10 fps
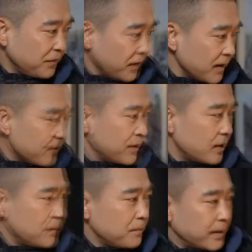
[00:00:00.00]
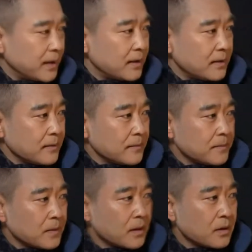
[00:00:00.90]
flavor, but
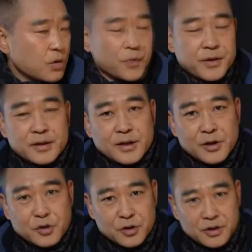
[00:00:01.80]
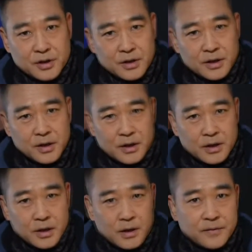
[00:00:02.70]
caught the attention
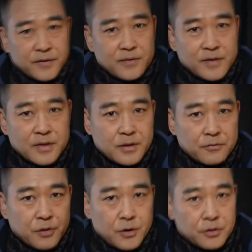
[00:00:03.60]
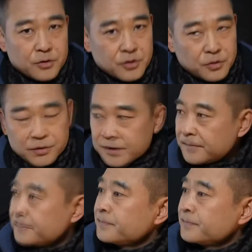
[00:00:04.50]
of even the royal court.